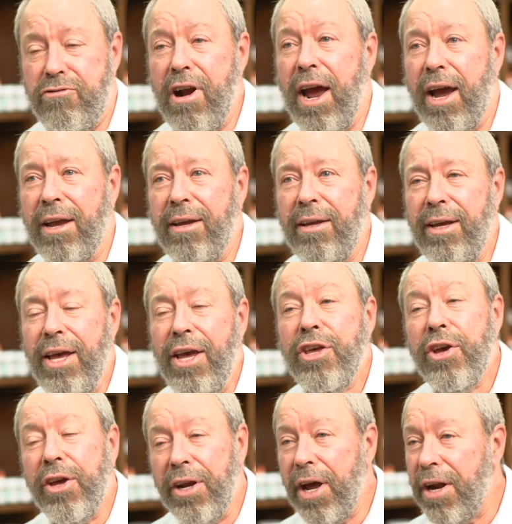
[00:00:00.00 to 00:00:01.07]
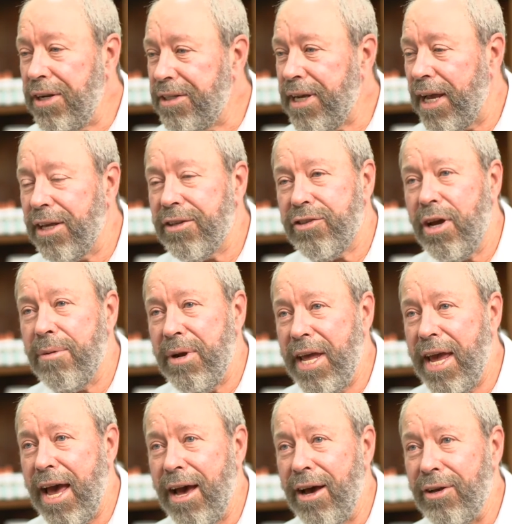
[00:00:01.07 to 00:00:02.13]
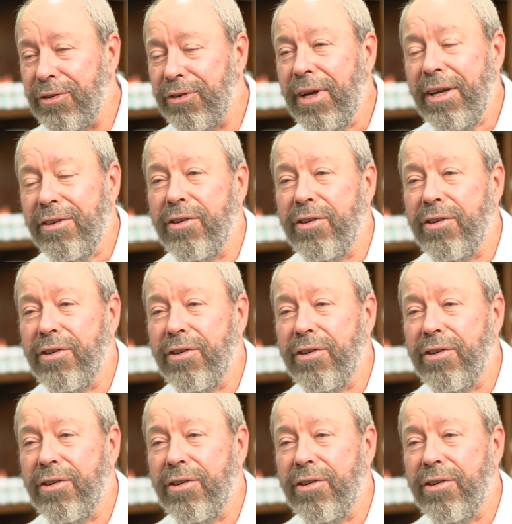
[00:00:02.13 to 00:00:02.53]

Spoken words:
drug, you can only take it so many hours.